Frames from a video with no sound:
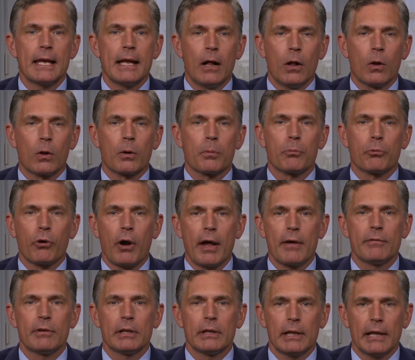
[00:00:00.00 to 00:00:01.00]
elk
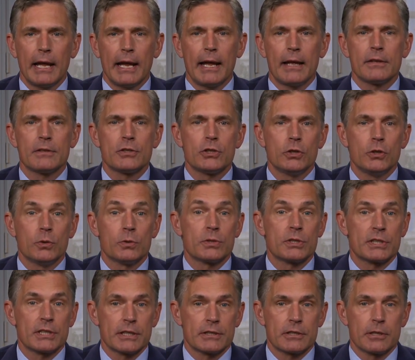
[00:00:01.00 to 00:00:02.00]
private lands use
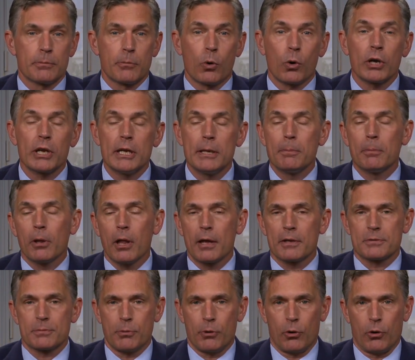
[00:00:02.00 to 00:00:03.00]
system, or E+
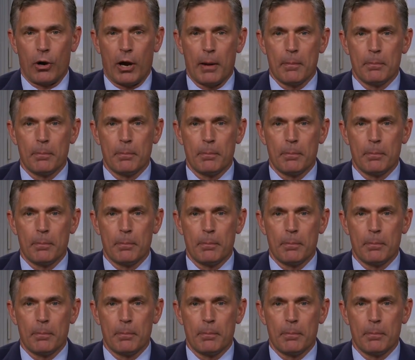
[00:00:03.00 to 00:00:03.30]
program.